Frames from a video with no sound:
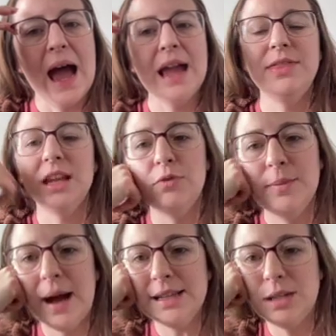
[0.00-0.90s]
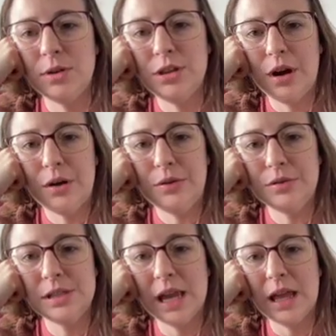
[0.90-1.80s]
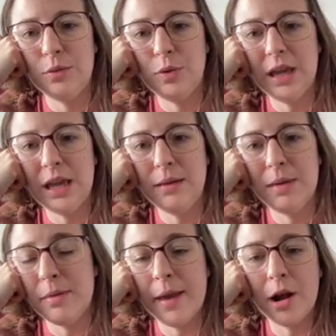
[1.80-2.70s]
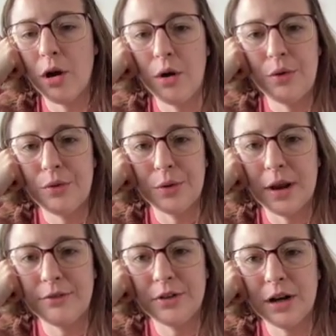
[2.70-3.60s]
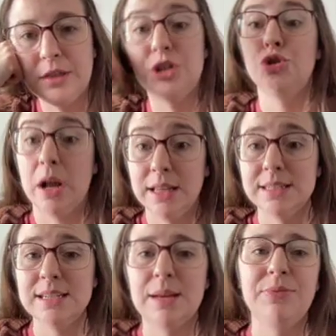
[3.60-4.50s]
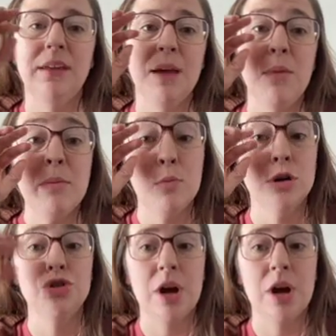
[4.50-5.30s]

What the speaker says: I think if we buy some of those and we maybe make our own or whatever, and the trellises, I'm thinking maybe more